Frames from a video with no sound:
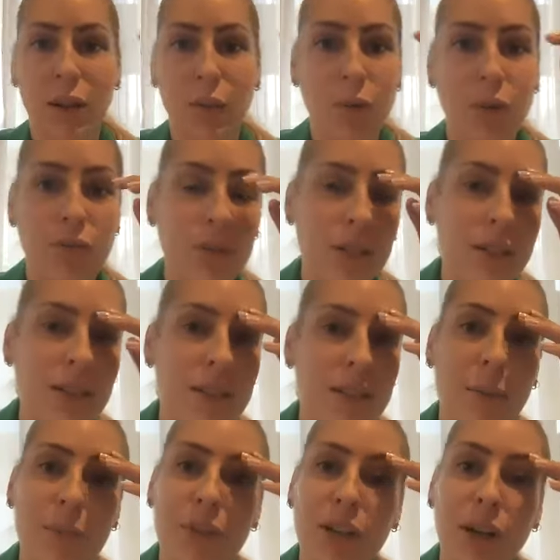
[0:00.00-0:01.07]
perfectly
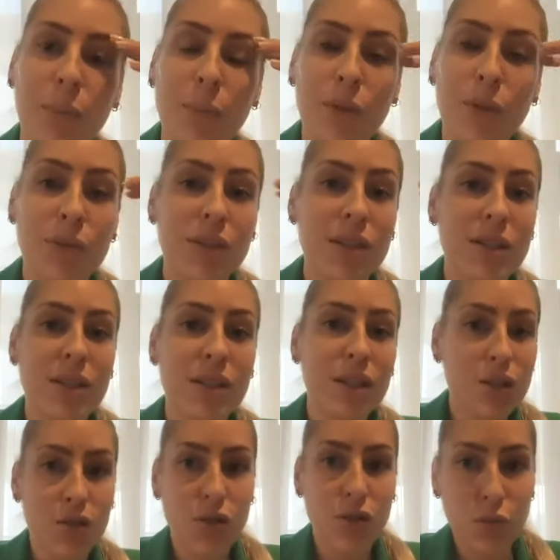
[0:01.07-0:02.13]
summed it up, because this is
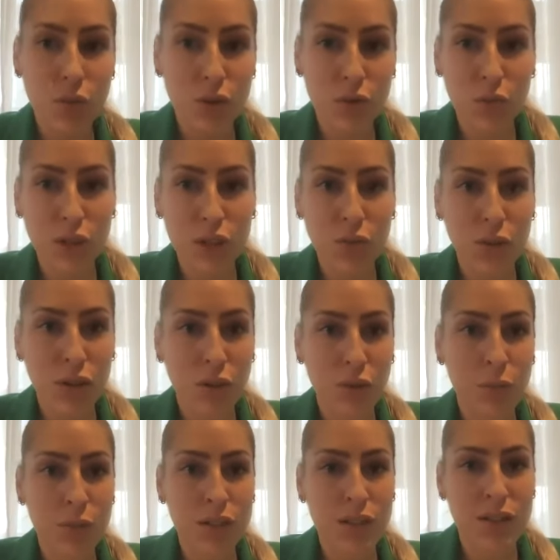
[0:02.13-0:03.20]
literally what we do in our
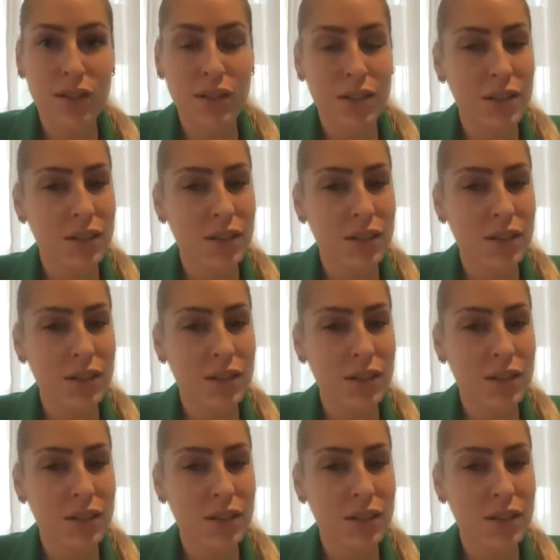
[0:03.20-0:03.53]
businesses,